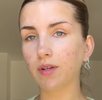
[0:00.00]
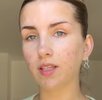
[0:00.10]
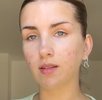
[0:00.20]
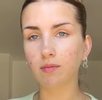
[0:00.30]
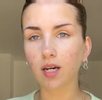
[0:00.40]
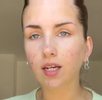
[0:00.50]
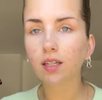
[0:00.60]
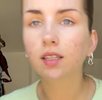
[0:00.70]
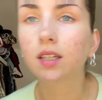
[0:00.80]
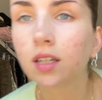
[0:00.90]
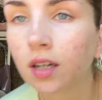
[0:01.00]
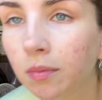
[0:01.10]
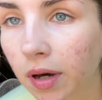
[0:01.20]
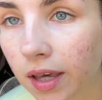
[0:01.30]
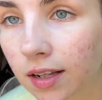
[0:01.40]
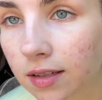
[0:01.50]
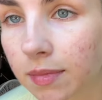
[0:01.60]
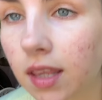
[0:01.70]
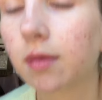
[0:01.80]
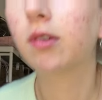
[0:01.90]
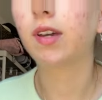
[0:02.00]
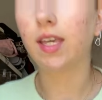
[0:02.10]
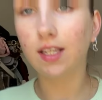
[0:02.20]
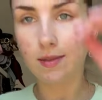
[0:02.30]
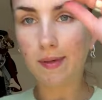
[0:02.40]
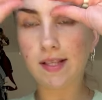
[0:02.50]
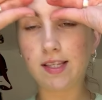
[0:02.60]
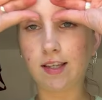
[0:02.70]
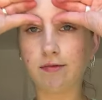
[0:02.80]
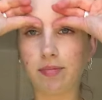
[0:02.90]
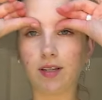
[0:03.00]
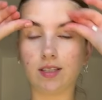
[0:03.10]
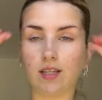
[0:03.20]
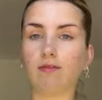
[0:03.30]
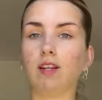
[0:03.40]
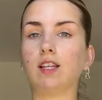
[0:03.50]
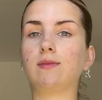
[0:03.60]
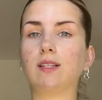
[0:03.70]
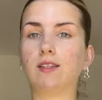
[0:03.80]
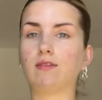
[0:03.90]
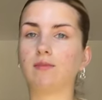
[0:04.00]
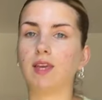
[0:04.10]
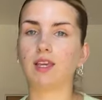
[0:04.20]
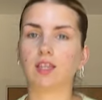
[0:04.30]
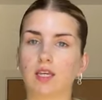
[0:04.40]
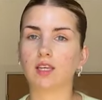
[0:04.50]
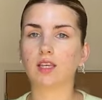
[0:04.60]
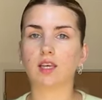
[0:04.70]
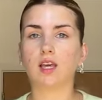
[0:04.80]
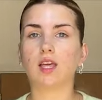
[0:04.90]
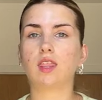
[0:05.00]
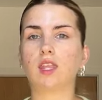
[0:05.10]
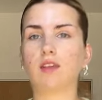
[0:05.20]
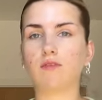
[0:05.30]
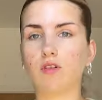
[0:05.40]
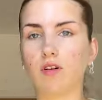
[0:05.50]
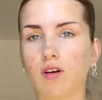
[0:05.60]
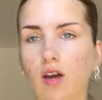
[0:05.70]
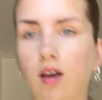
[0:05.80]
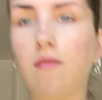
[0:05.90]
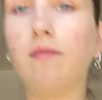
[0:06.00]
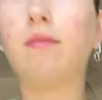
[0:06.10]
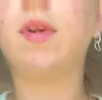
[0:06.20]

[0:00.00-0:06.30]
bringing them back, but I had to make them quite expensive because they're really expensive to make. And then I've got um,